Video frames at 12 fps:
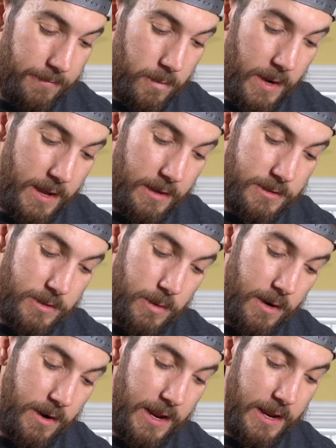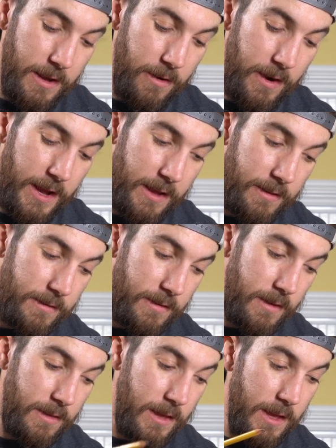weight is 280 grains.
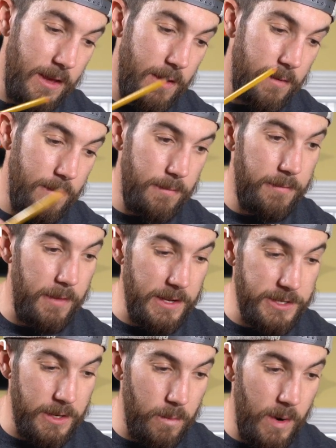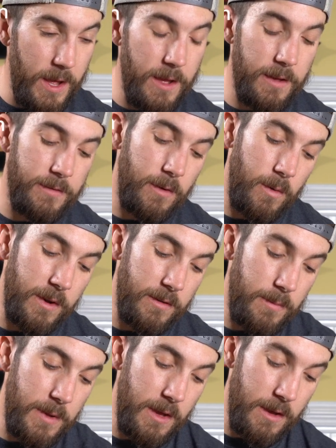The fletching weight is going to
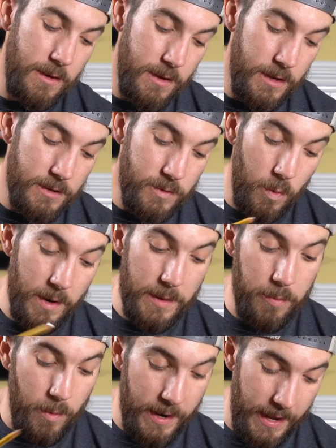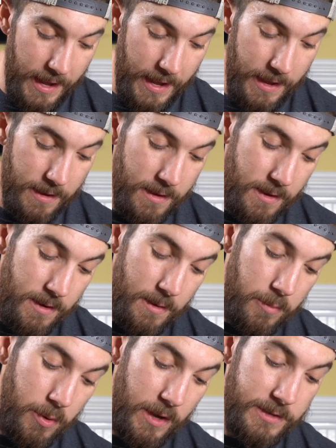be 20.8
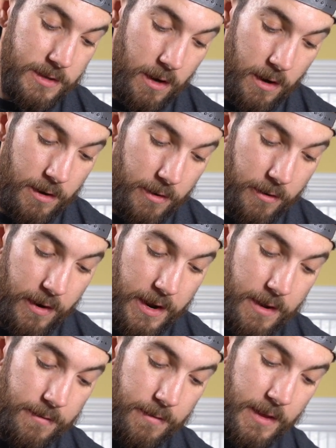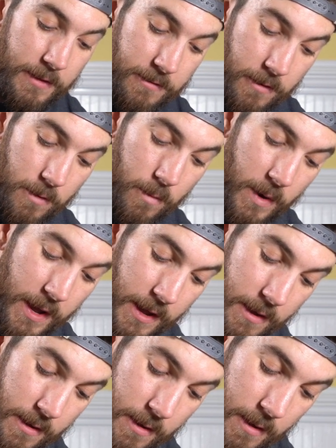plus 100 grain of insert weight
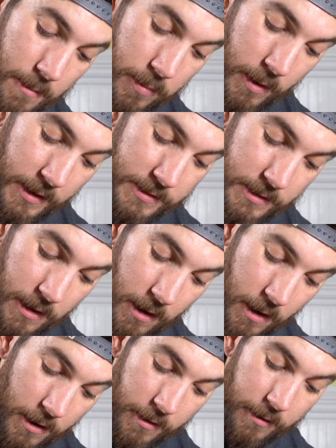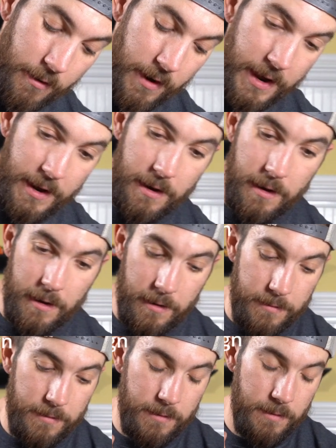plus 100 grain
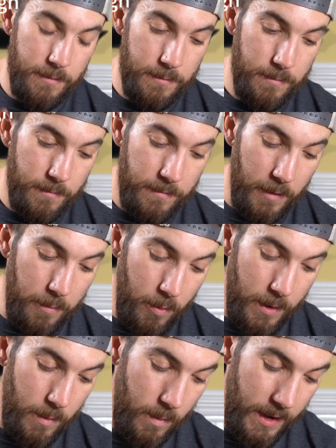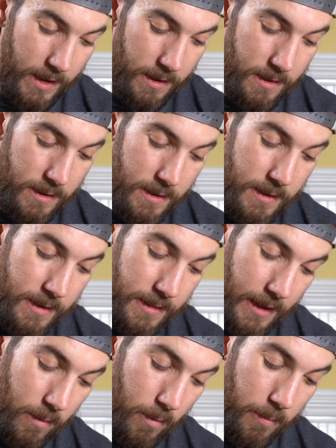of field point weight.
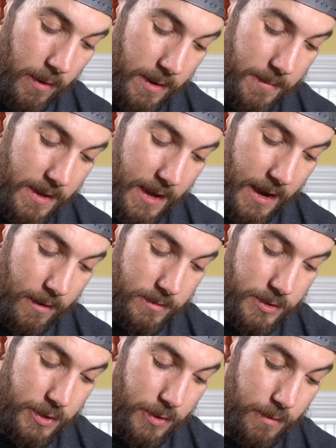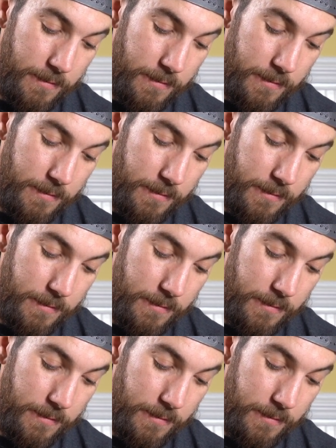that will bring me out to